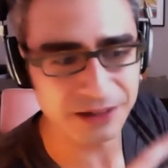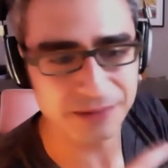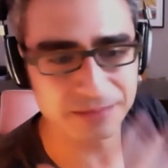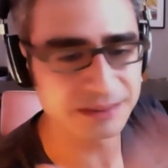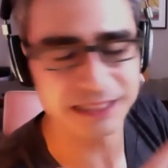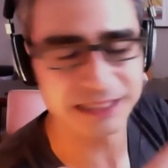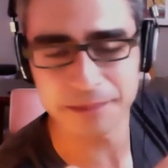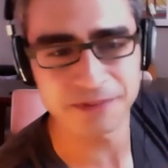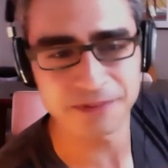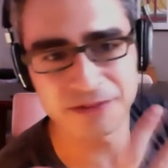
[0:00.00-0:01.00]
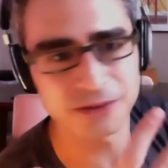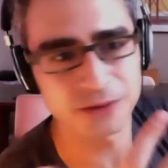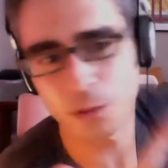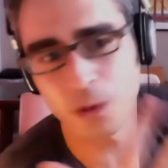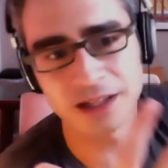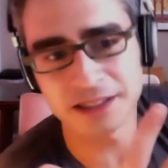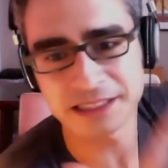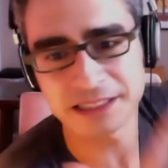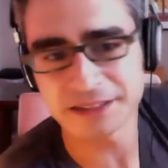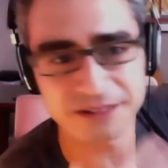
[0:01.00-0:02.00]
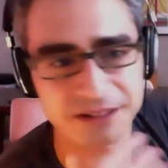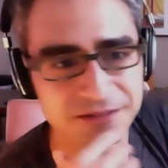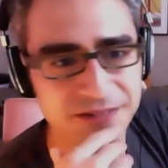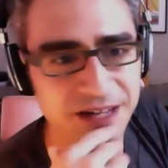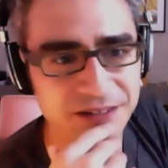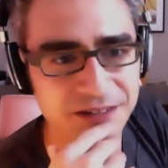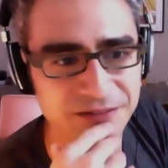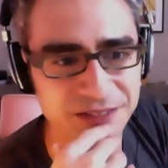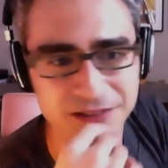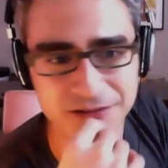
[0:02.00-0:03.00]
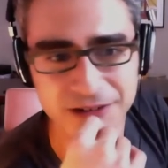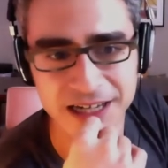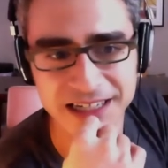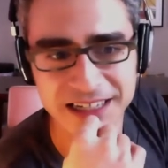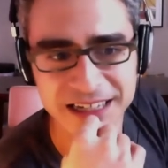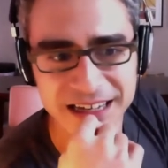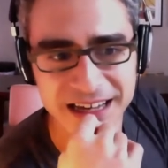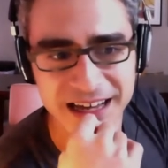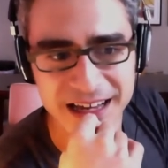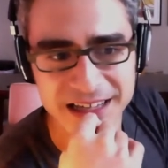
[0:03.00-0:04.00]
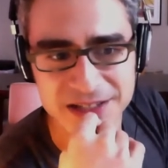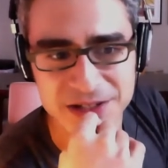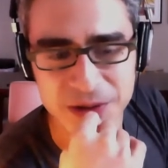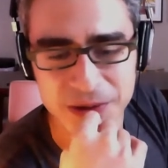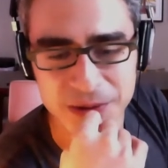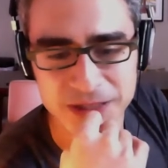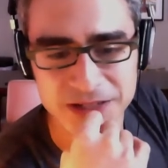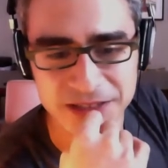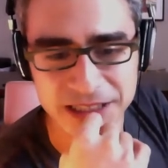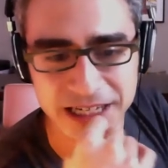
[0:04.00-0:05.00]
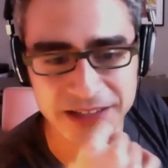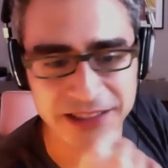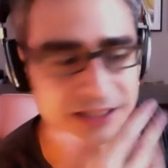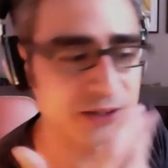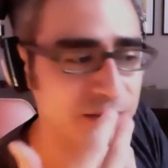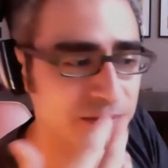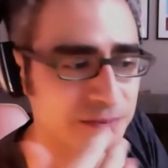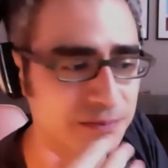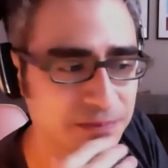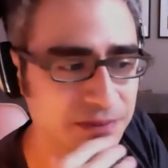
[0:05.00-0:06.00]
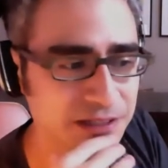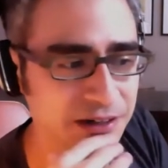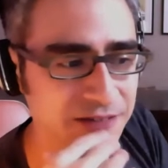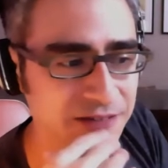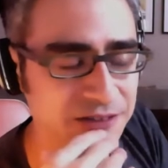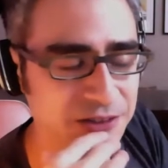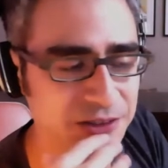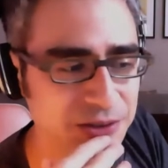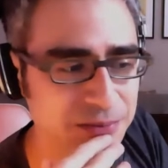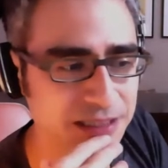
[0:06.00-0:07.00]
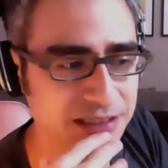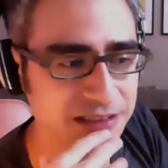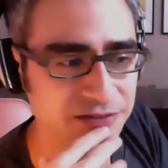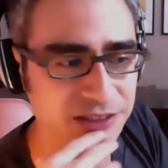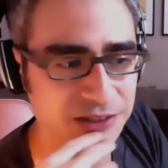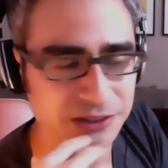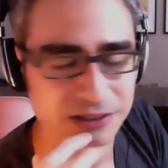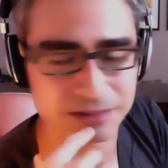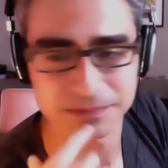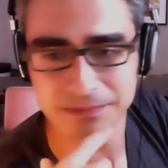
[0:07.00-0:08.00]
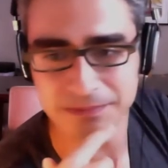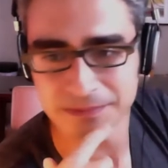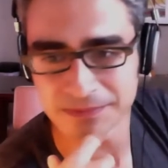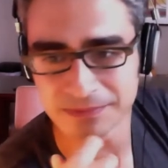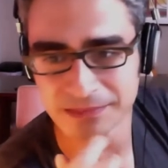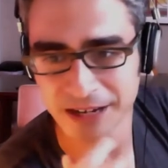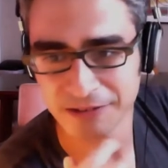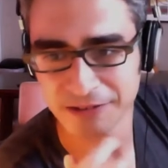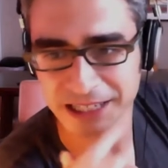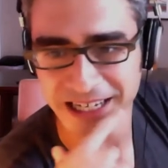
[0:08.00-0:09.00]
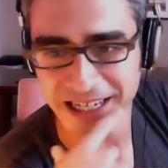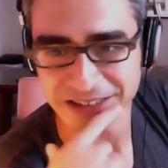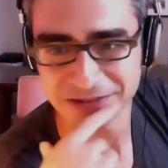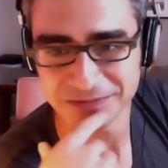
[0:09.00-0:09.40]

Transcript: step of quality of having it feel right. And so it wasn't really out there. And so, after 2 months of just sort of every day